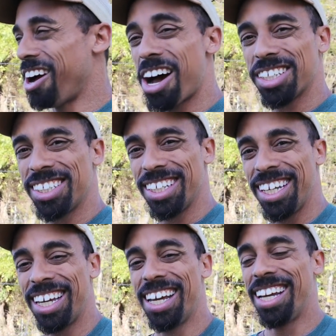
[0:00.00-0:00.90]

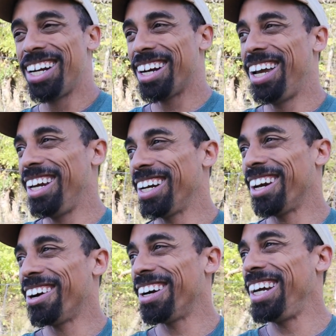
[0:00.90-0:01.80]
constantly you're getting
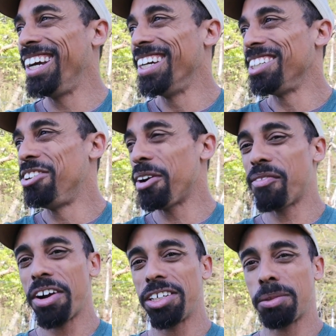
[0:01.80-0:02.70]
dirty, doing
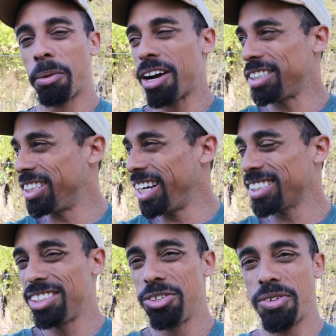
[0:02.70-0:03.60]
various
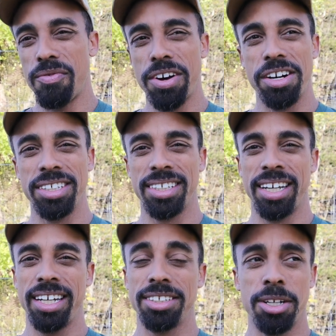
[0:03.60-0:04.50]
projects and doing various things.